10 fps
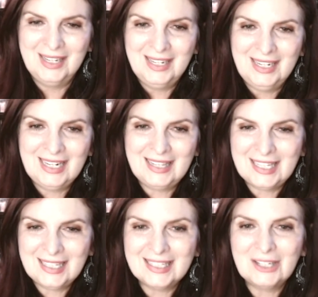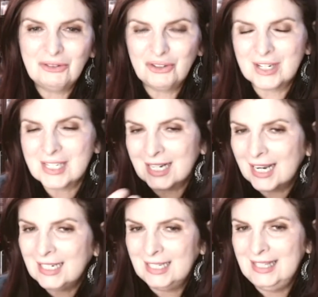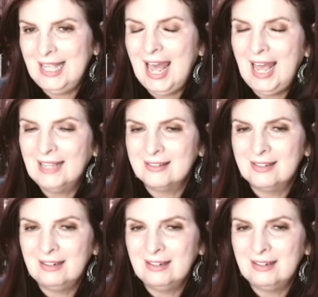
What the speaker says: And I think you translated that